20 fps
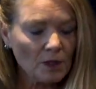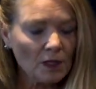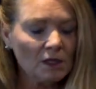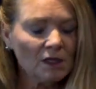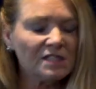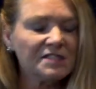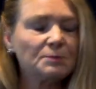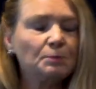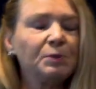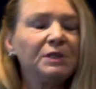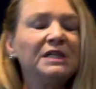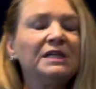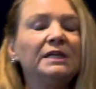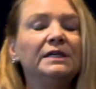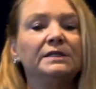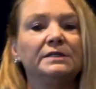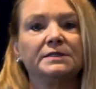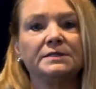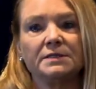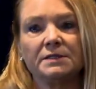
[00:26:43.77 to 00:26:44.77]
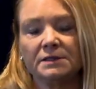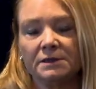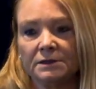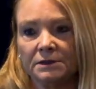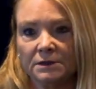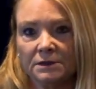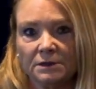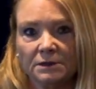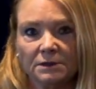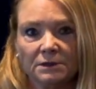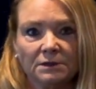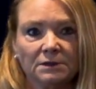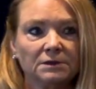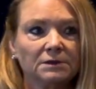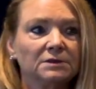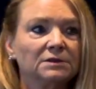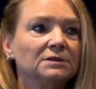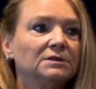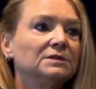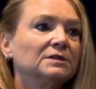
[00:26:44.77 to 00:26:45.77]
is please,
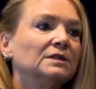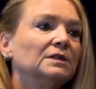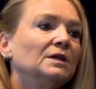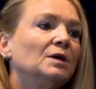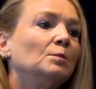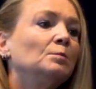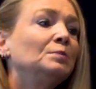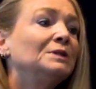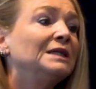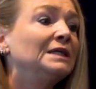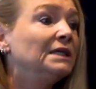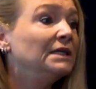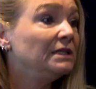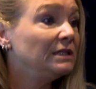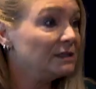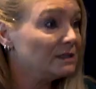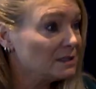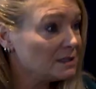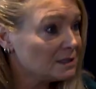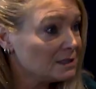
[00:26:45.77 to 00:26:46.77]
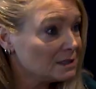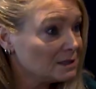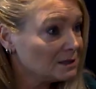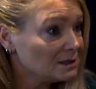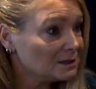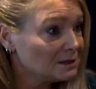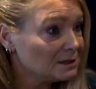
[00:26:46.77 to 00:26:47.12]
please,